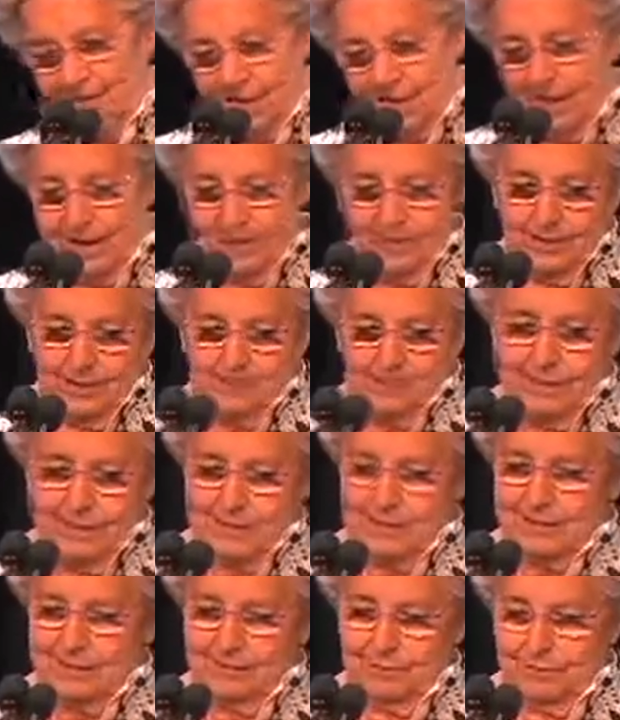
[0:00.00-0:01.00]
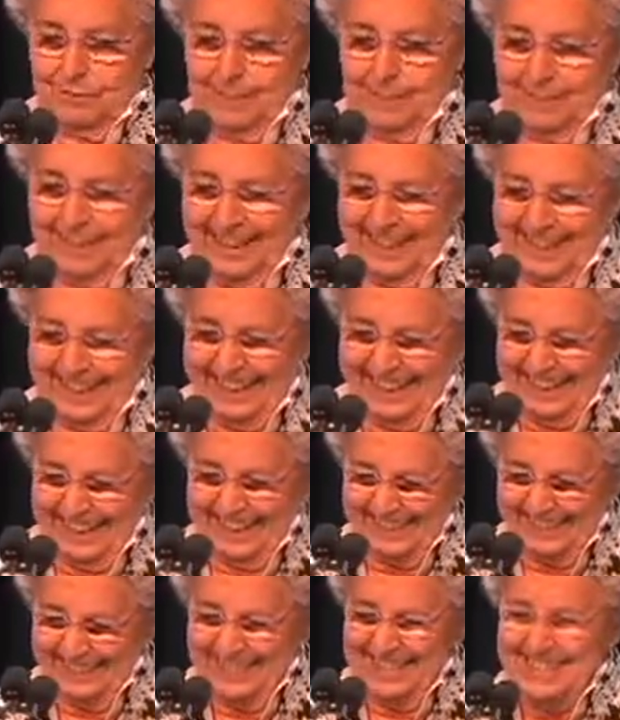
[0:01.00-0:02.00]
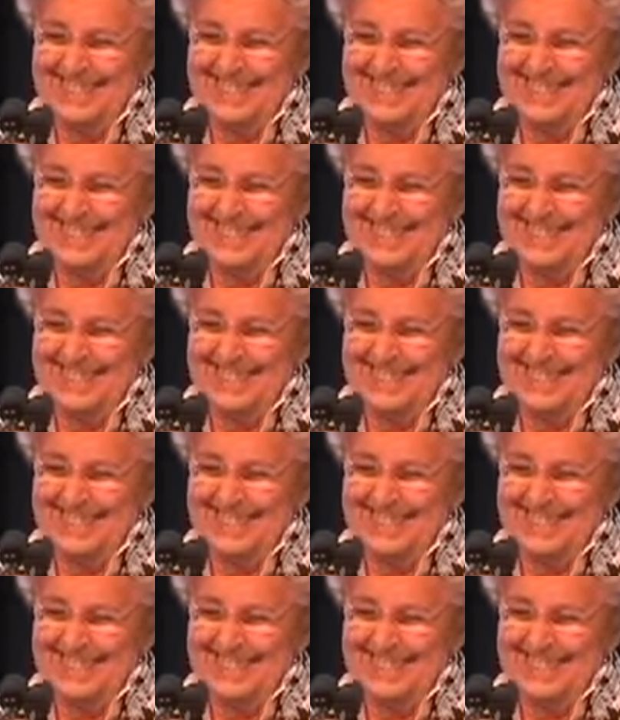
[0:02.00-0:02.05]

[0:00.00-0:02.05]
you have to do things for yourself.